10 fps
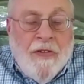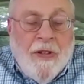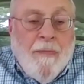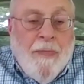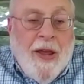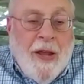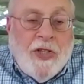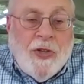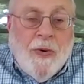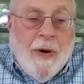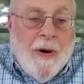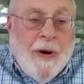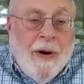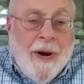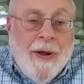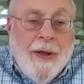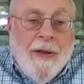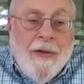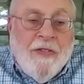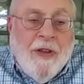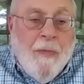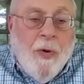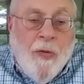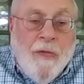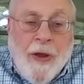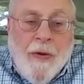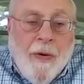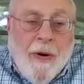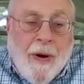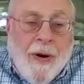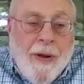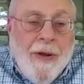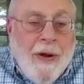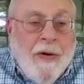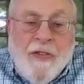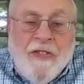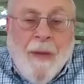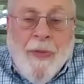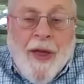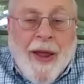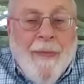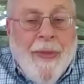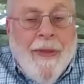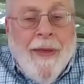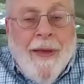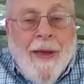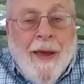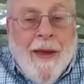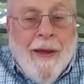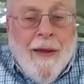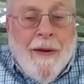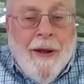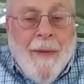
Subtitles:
the beach or see a movie or something, and